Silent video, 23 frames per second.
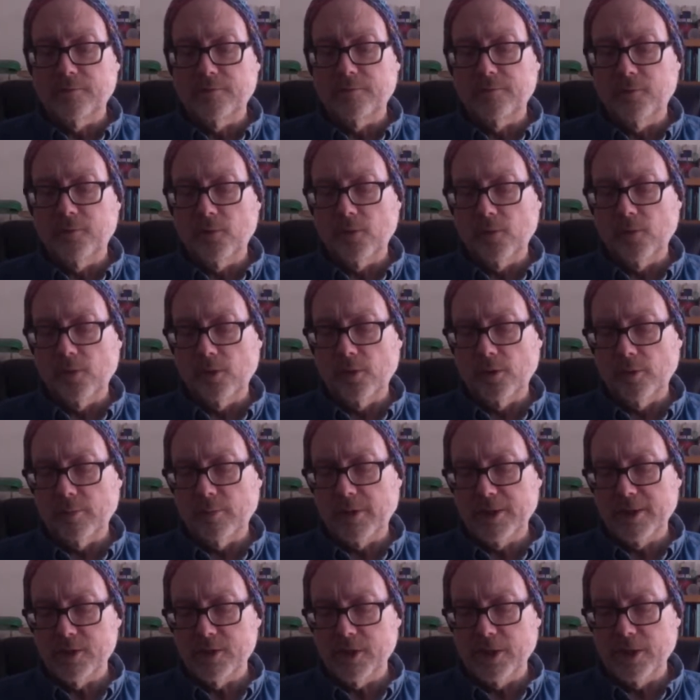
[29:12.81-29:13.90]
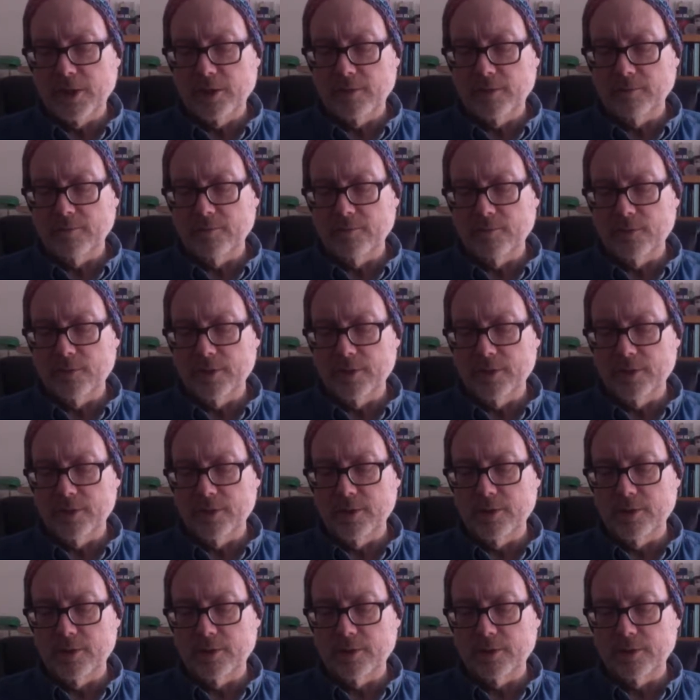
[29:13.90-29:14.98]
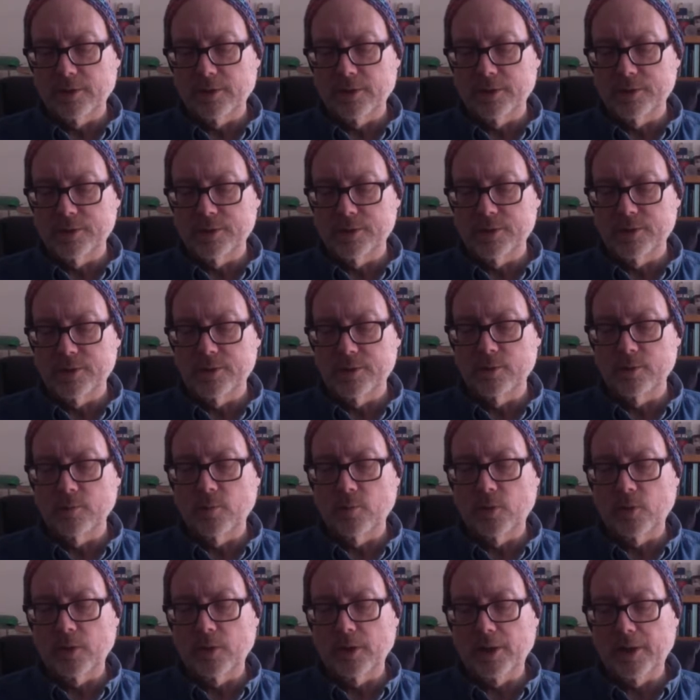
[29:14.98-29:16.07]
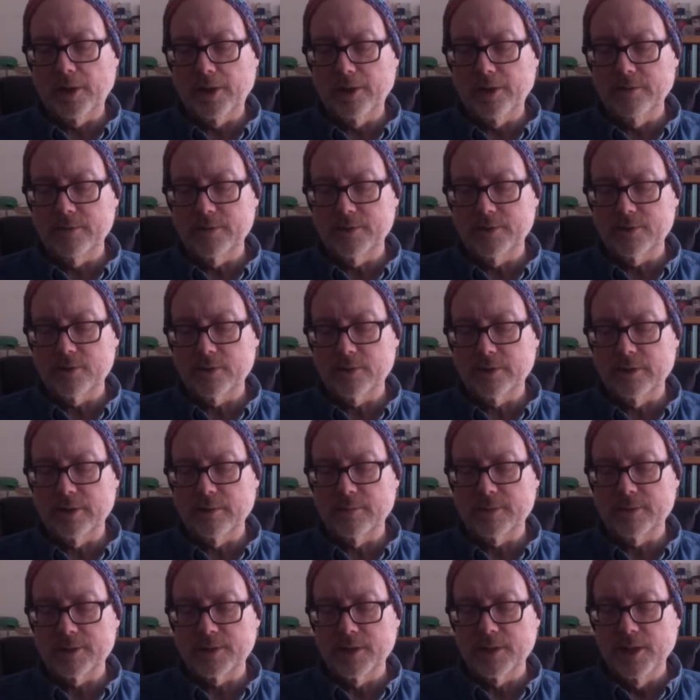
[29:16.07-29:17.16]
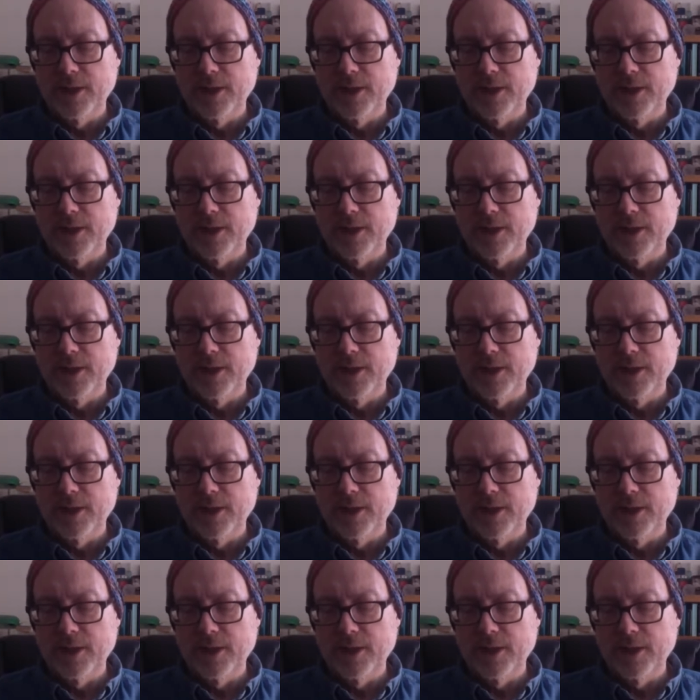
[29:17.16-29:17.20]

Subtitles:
for my channel for the year, is to do more live streams.